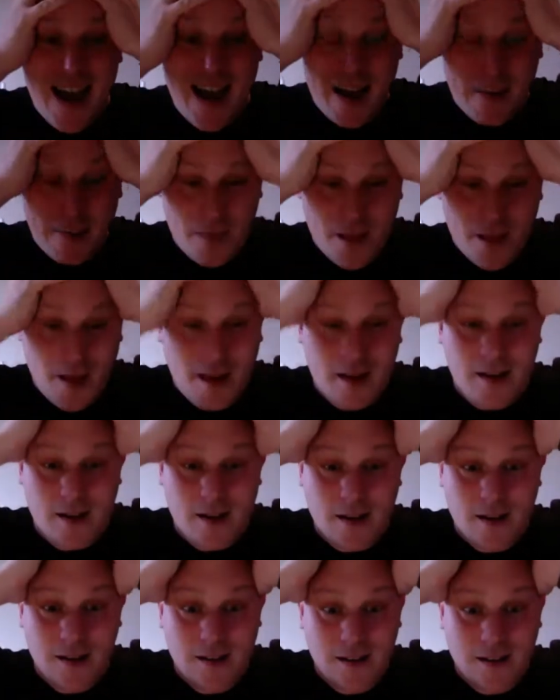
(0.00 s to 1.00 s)
I'm
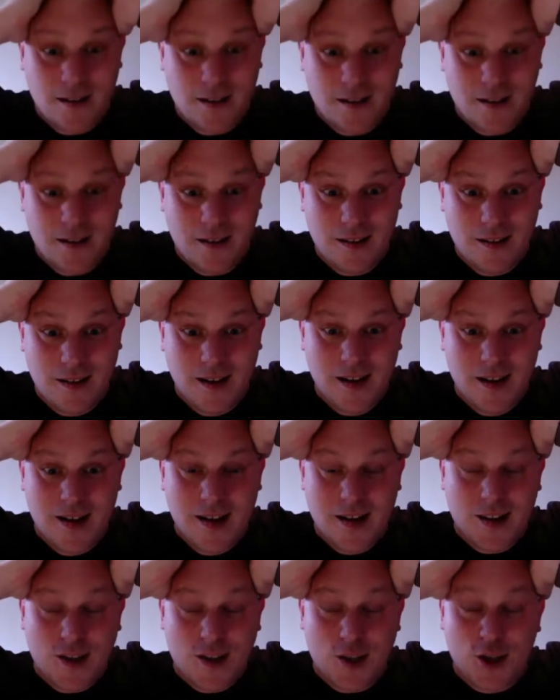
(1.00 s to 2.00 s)
like, oh,
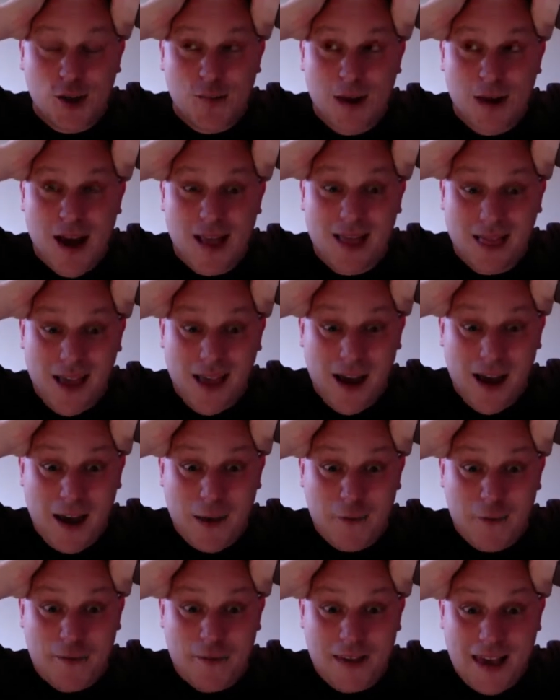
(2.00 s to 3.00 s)
could my
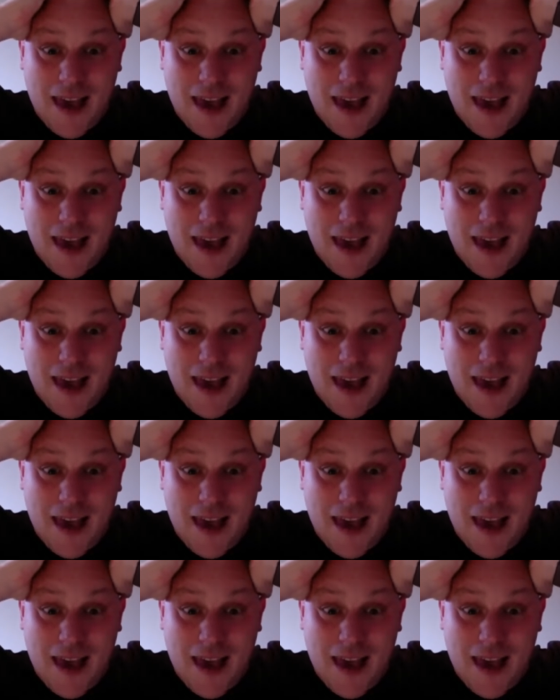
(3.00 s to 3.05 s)
life